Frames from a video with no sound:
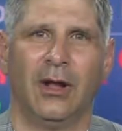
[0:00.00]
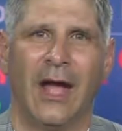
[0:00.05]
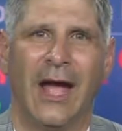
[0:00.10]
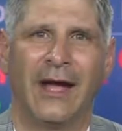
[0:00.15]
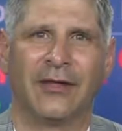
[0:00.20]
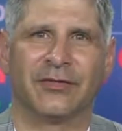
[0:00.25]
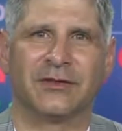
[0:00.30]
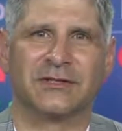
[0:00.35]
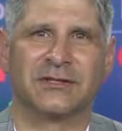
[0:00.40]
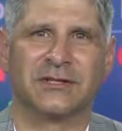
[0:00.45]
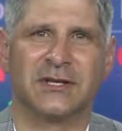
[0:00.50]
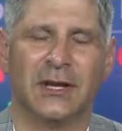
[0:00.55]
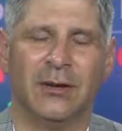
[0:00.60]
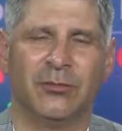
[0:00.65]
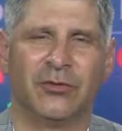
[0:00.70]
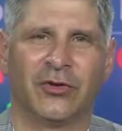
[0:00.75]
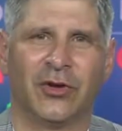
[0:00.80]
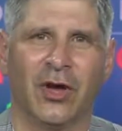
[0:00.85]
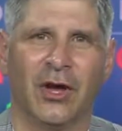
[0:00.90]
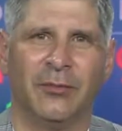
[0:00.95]
At the
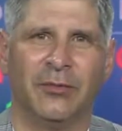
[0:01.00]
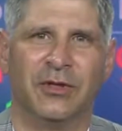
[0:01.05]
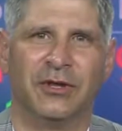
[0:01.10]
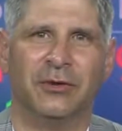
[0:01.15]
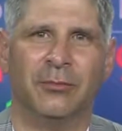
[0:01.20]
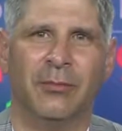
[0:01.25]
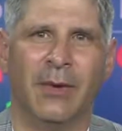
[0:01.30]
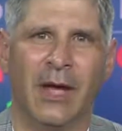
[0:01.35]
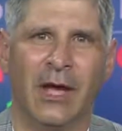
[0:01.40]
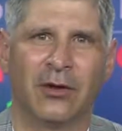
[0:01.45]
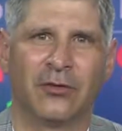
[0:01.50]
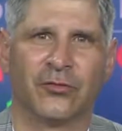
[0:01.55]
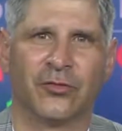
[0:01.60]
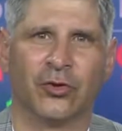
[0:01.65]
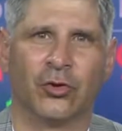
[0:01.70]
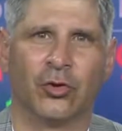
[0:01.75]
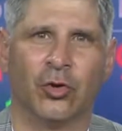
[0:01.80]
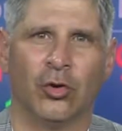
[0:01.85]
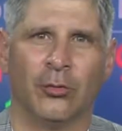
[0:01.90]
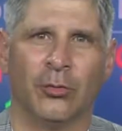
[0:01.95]
same time, the demand for
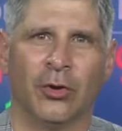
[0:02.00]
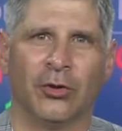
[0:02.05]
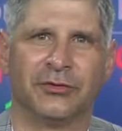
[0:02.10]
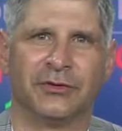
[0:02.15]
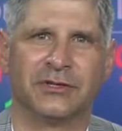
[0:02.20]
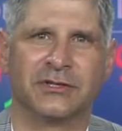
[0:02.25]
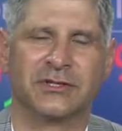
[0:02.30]
cobalt is